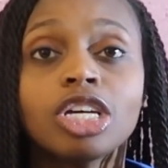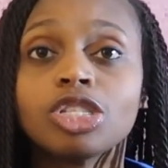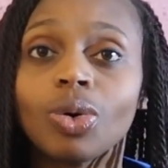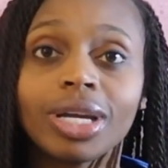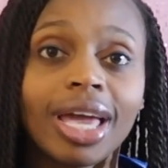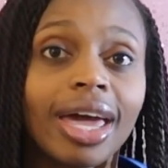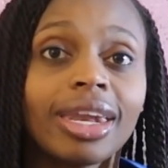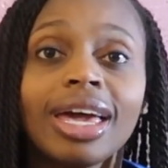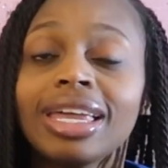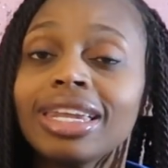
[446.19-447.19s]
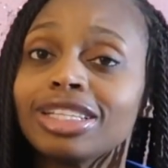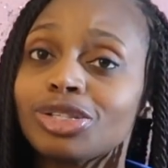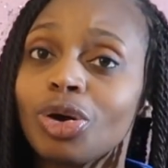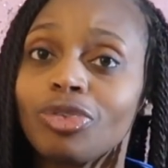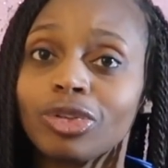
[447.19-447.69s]
So again, let's
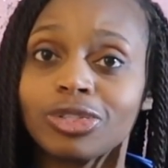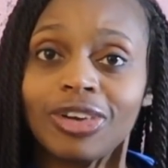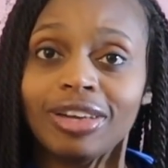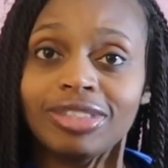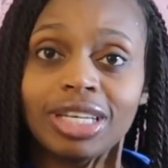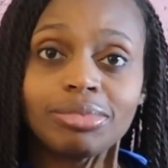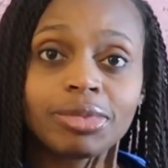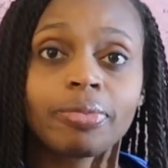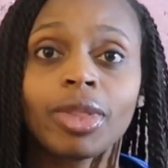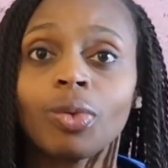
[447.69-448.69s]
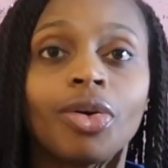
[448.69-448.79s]
go over those 5 tips.